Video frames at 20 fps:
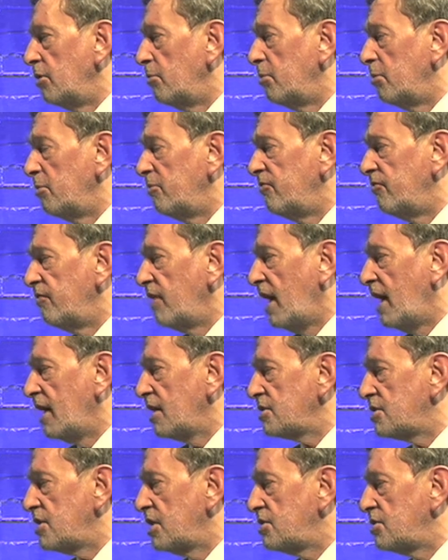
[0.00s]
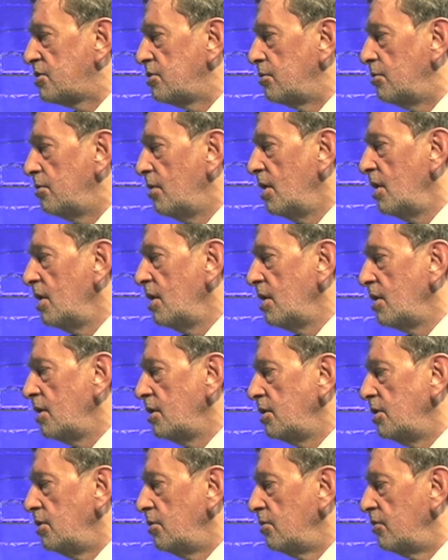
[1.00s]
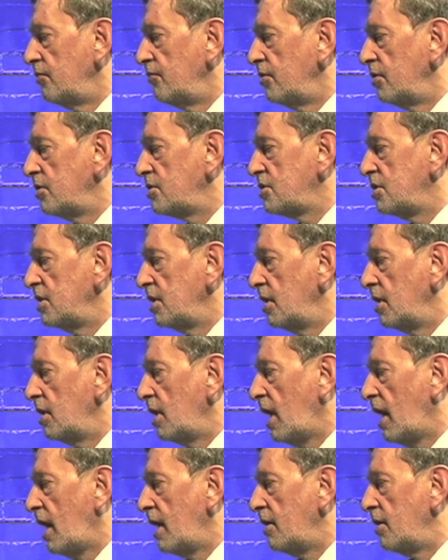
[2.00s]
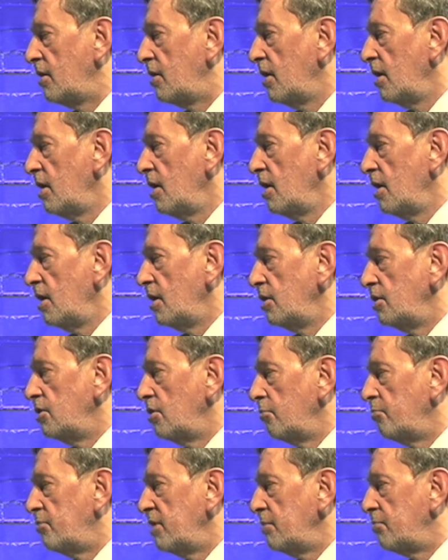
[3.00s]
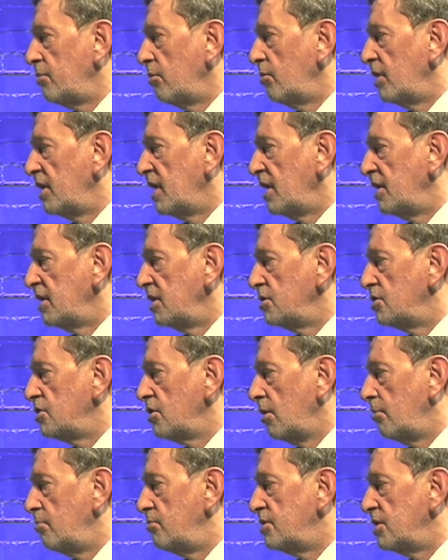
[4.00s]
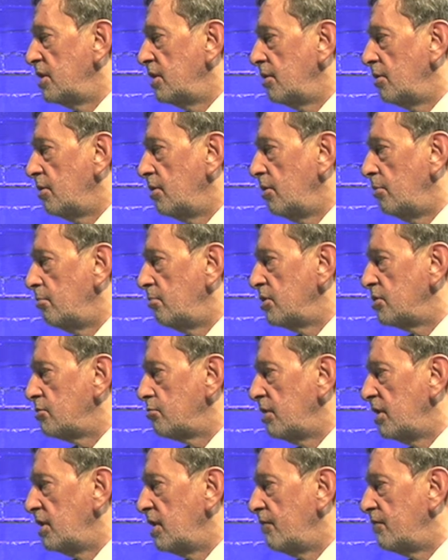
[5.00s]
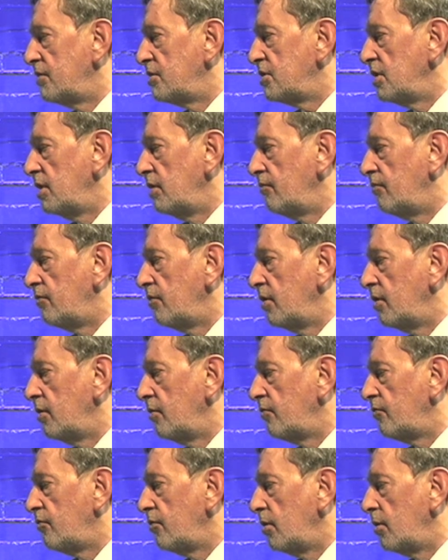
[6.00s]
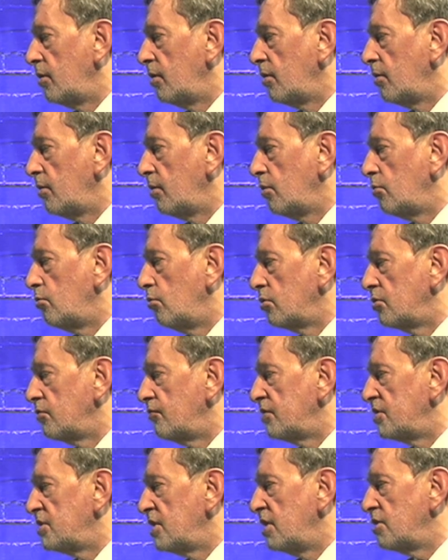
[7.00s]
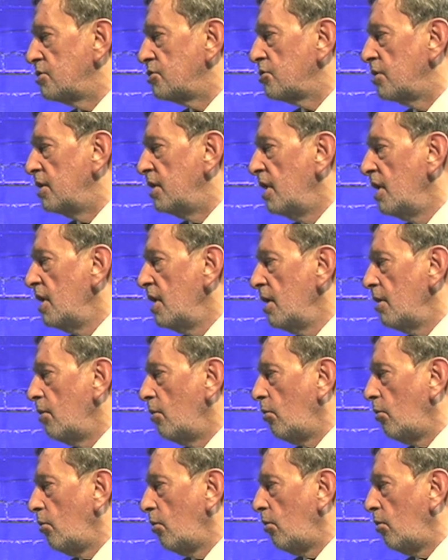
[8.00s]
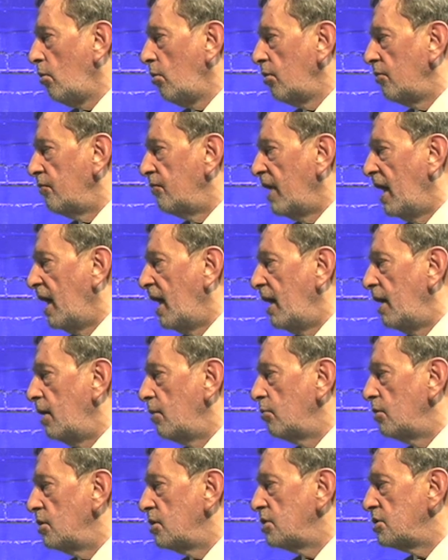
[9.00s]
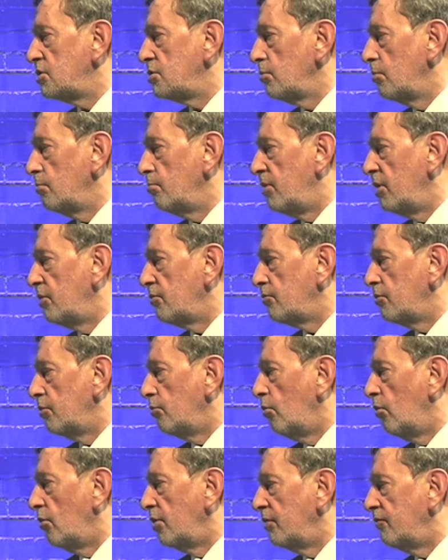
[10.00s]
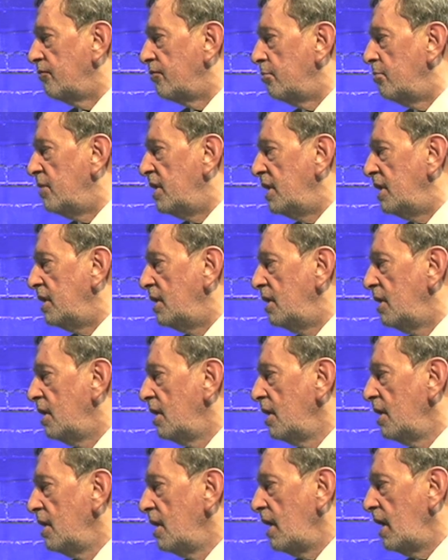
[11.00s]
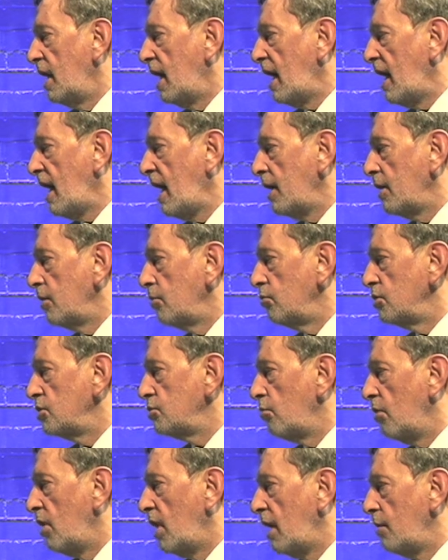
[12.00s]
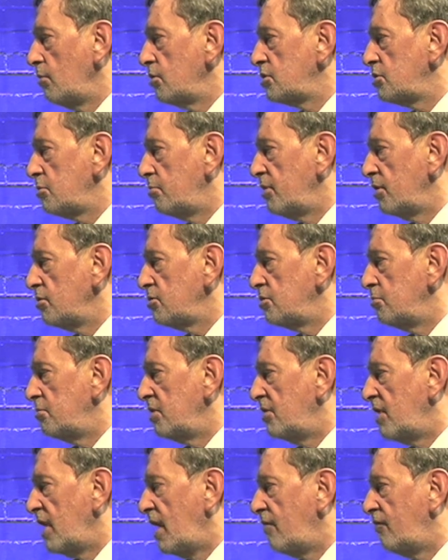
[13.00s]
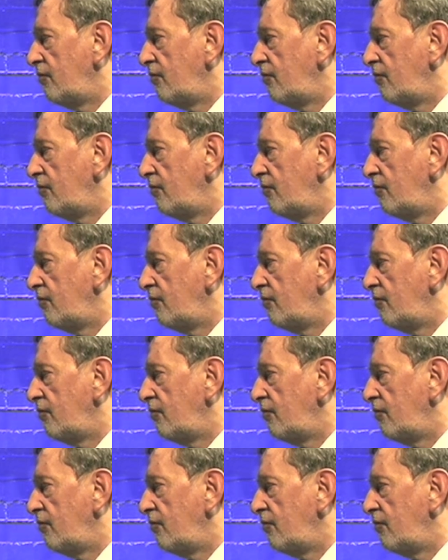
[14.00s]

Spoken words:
up of access to university. And young people were getting jobs in numbers we'd never seen for a quarter of a century. All of that was both rewarding for me and was what I was supposed to be there